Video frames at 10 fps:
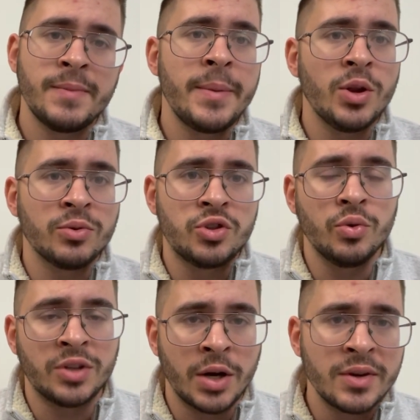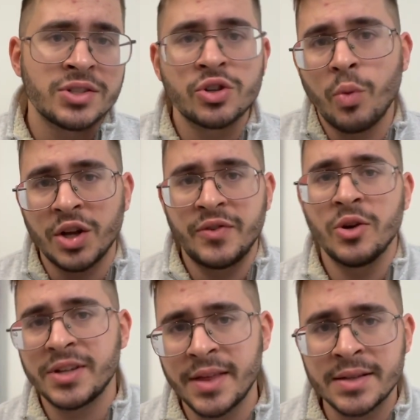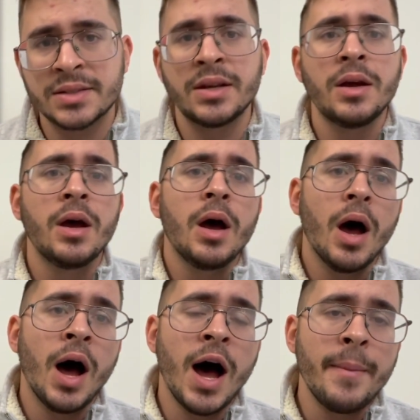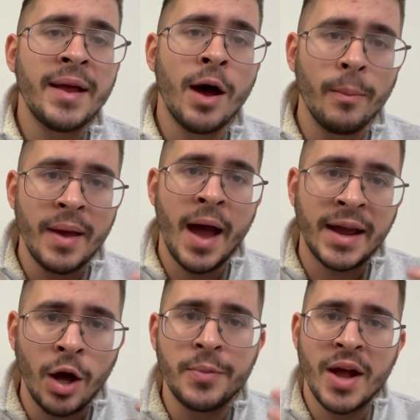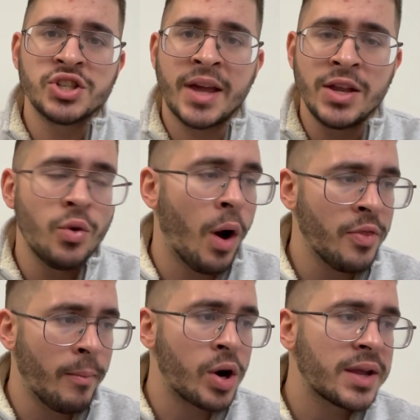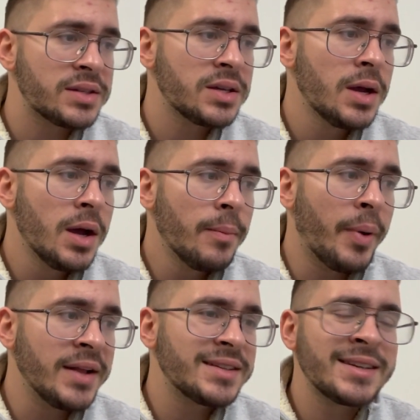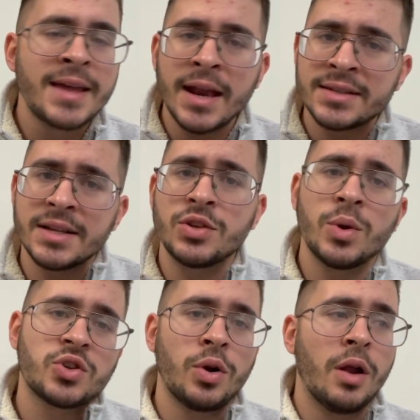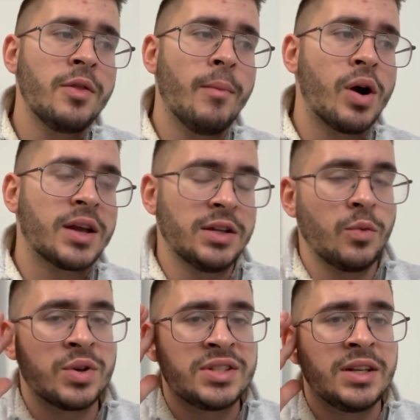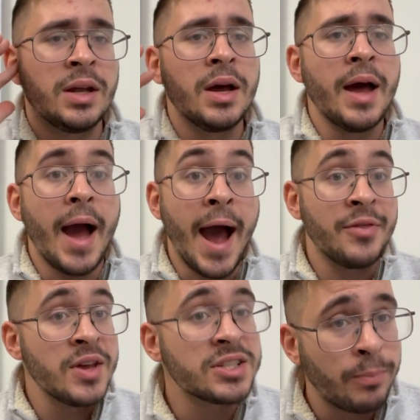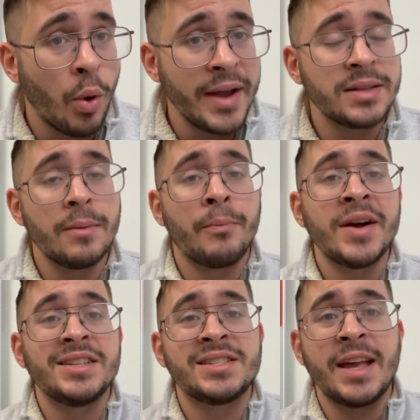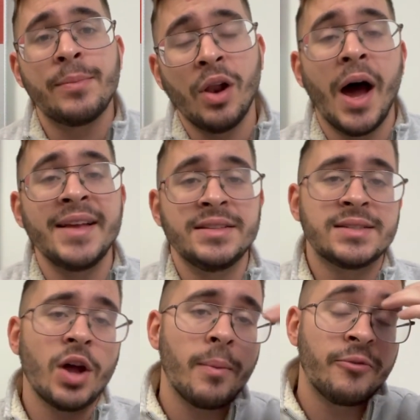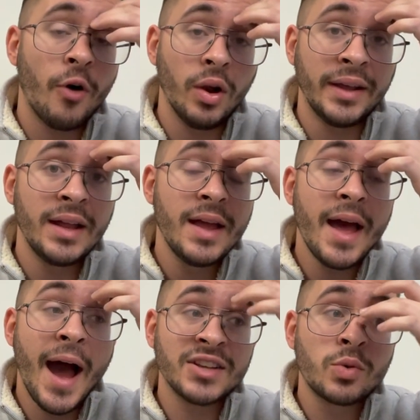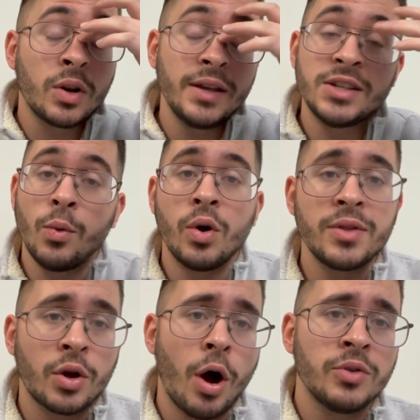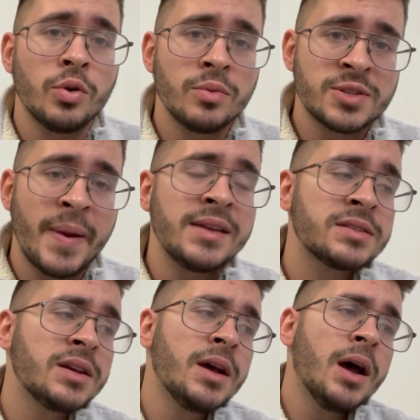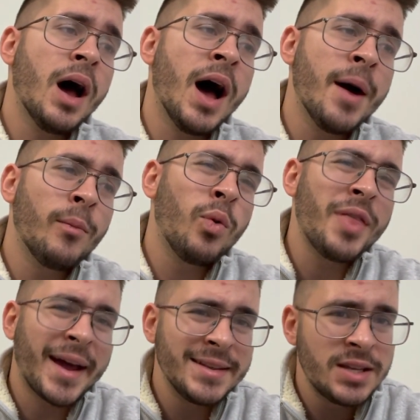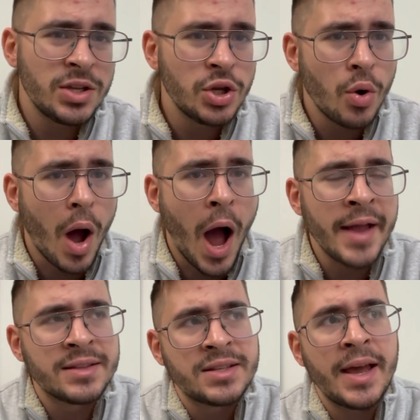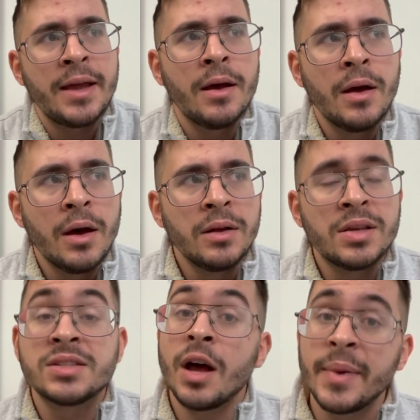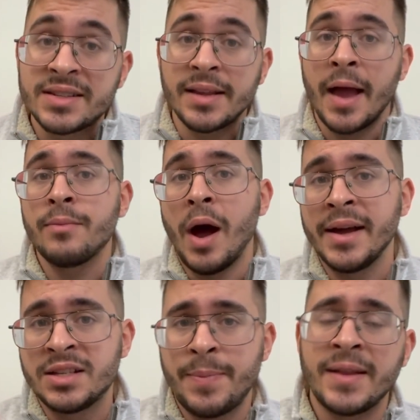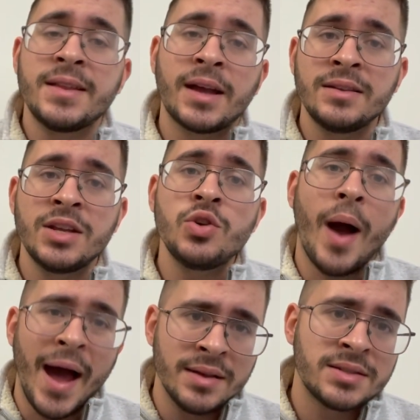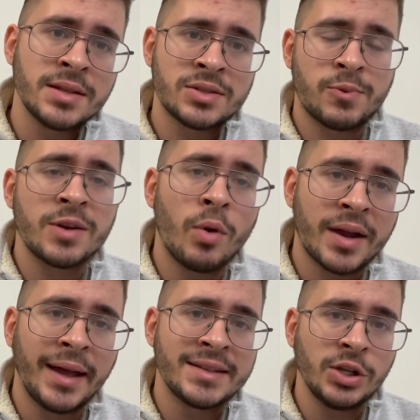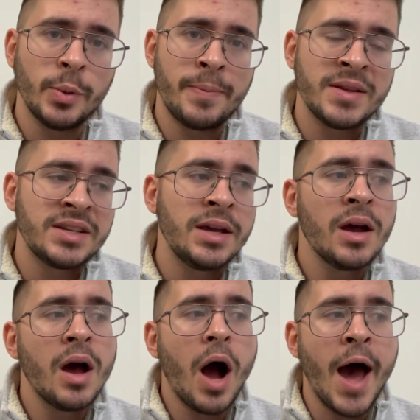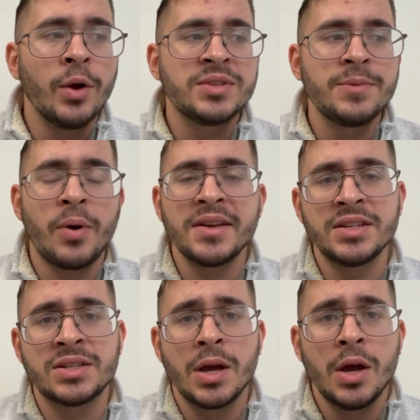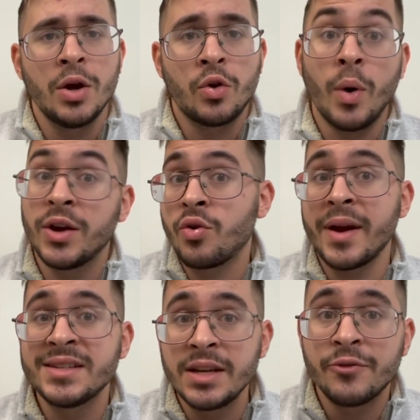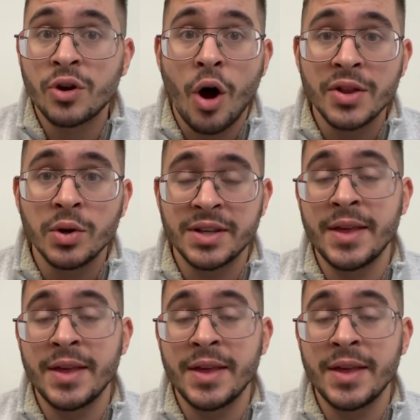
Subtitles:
Maybe don't do a ton of research, watch videos like this, and I can help you educate you on the market, but get a sense of what's going on in the market. We're seeing, at this point, prices stabilize and stop falling as quickly as they were in the condo space. Will that continue? I'd say to some extent, I expect it to continue as the spring market gets a little bit busy. I don't see prices going crazy for condos.